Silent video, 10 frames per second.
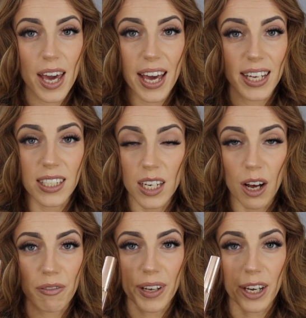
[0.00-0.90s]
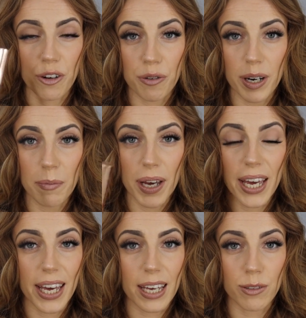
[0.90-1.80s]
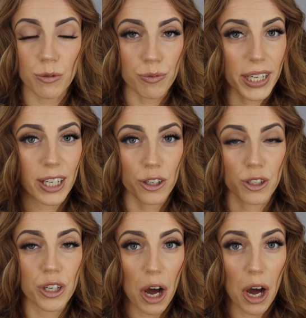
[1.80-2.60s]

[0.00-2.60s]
it is lovely and creamy. It gives a really good